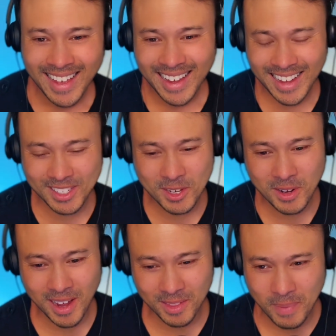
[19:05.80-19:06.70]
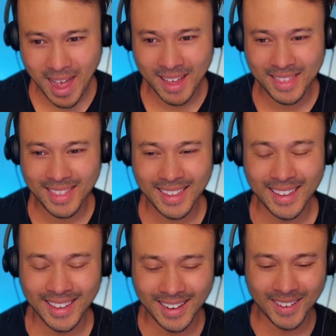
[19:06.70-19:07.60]
As you go down the path,
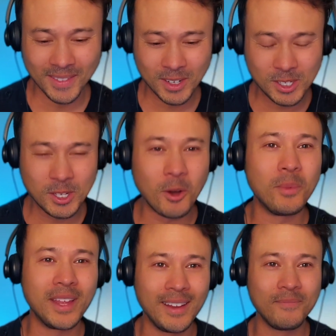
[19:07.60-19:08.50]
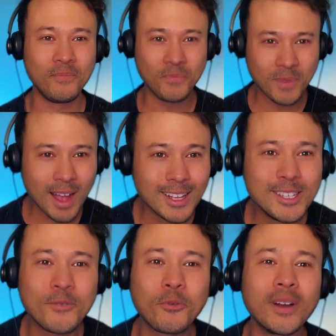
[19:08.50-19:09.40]
there's so many
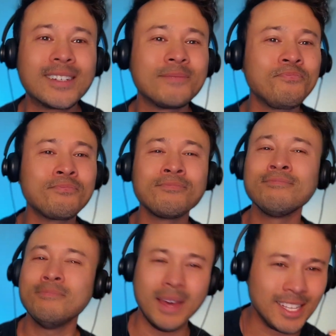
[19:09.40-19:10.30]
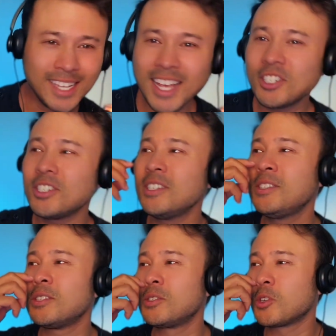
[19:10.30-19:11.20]
different
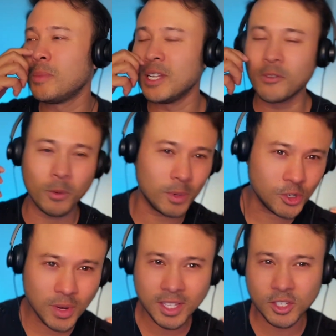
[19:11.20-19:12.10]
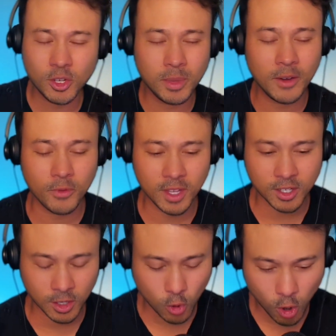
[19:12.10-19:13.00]
meditations and so many different retreats and so many different things
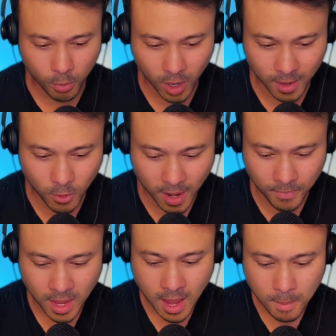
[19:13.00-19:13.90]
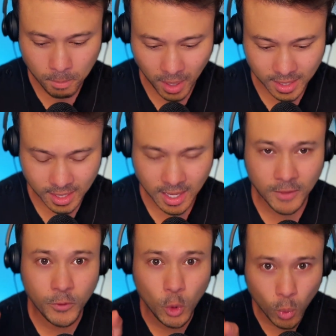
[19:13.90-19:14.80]
to incorporate, right? But
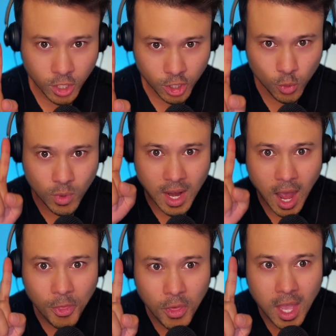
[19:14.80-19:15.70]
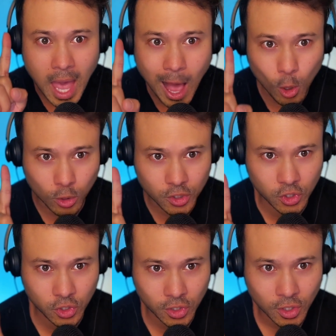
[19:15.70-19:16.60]
if you were to do nothing
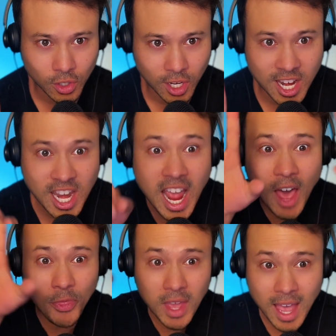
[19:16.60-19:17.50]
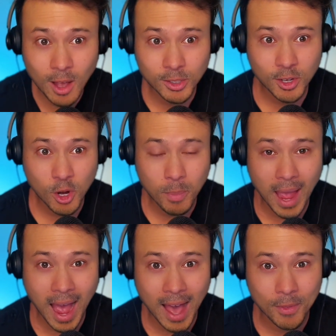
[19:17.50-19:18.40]
else on your
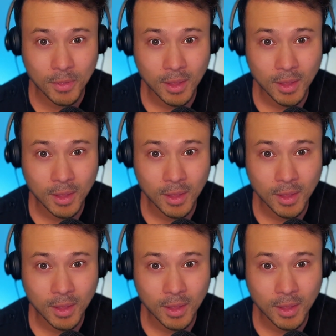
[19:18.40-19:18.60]
path,